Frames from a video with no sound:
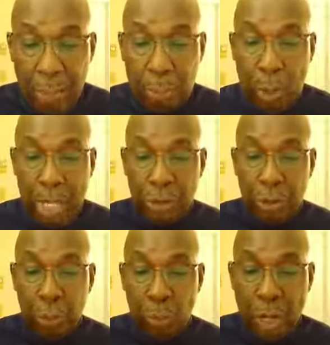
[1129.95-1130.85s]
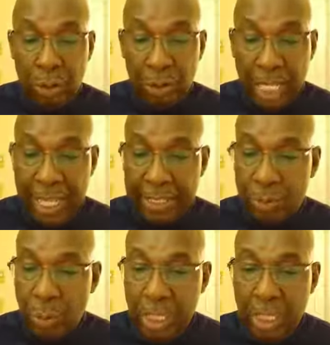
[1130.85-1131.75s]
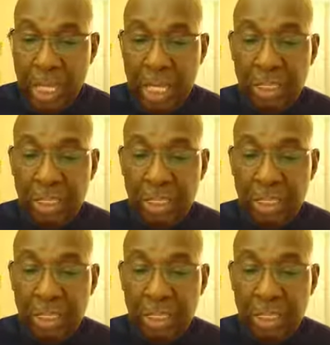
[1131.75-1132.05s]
prior to the one on last week.